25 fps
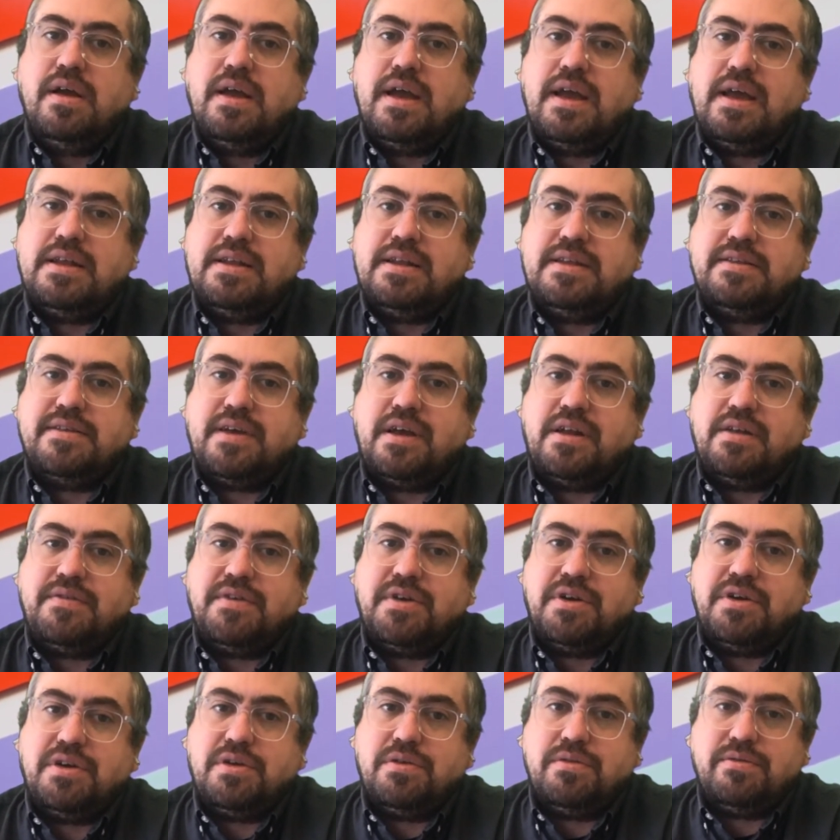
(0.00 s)
And inside of
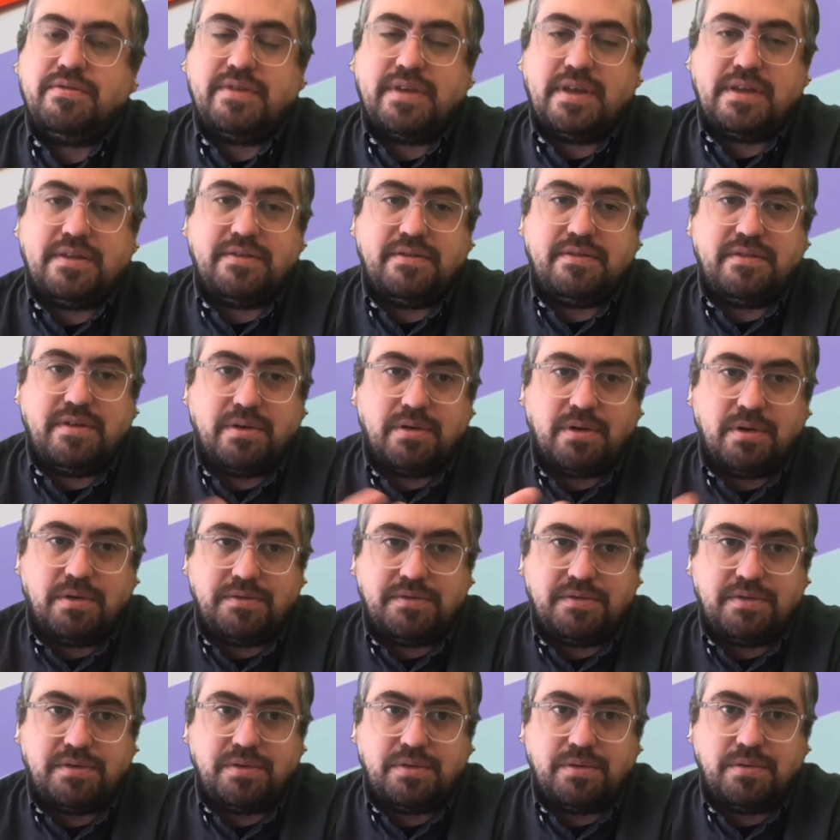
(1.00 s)
here, you set 0
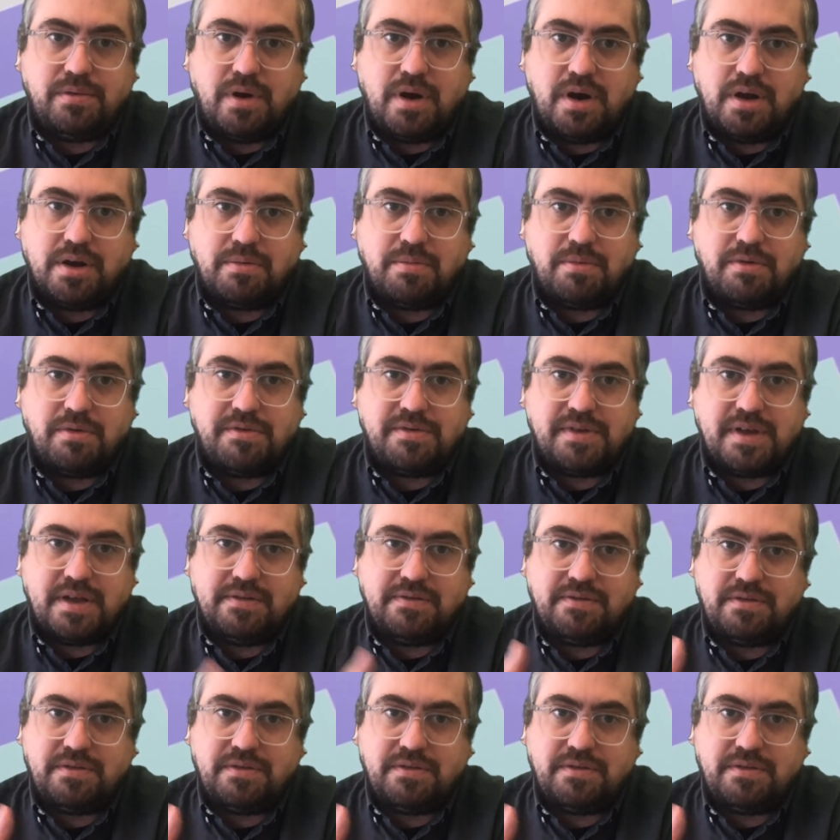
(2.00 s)
to 100%,